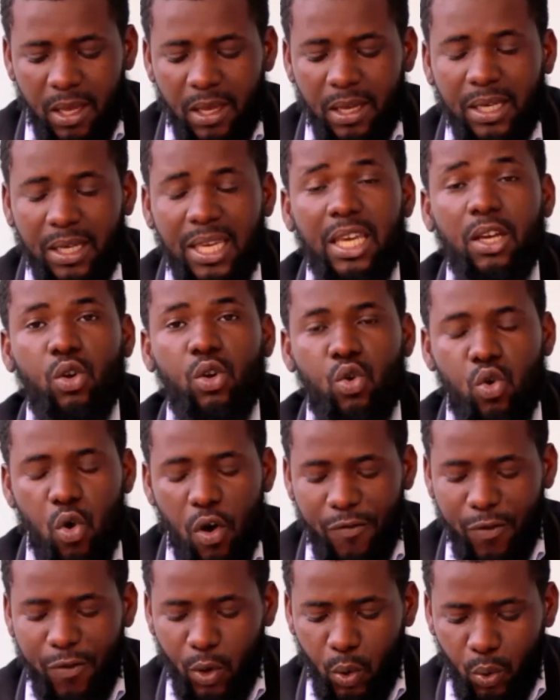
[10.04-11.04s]
We have come
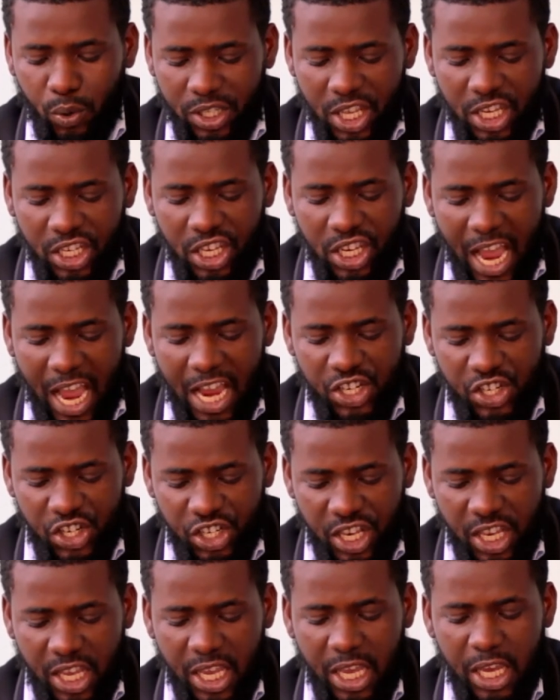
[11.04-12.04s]
here to tell
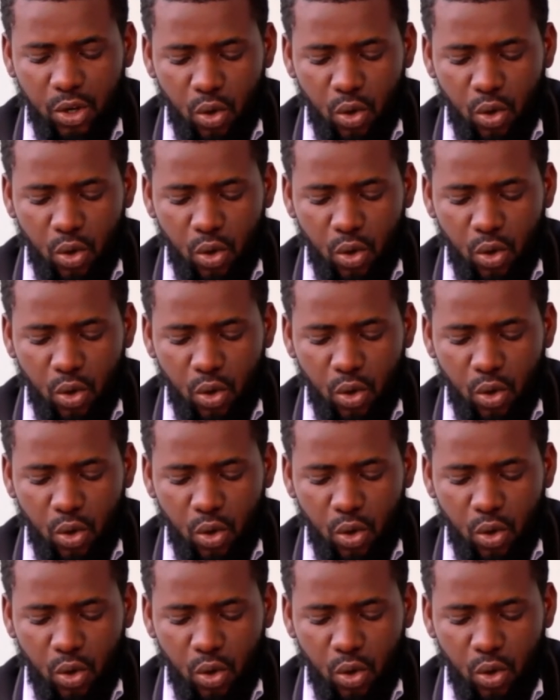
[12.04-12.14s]
you